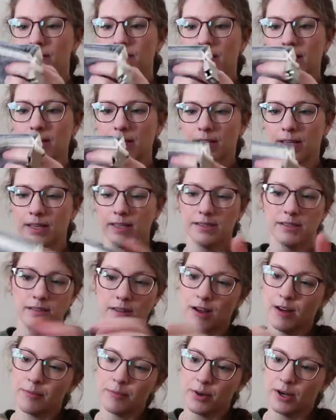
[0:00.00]
fit like a
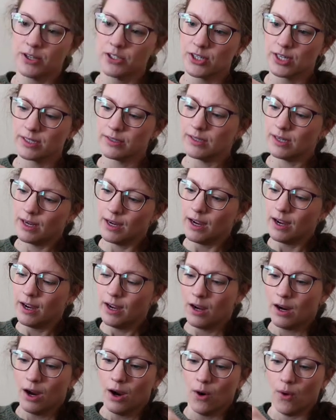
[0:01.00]
sock project
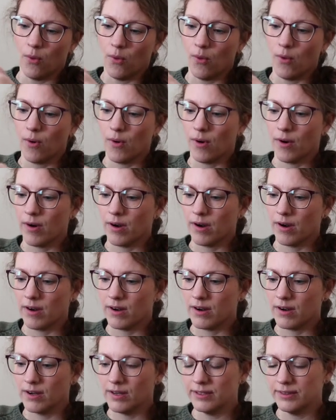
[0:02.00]

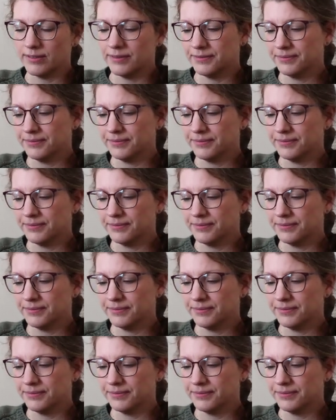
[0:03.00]
or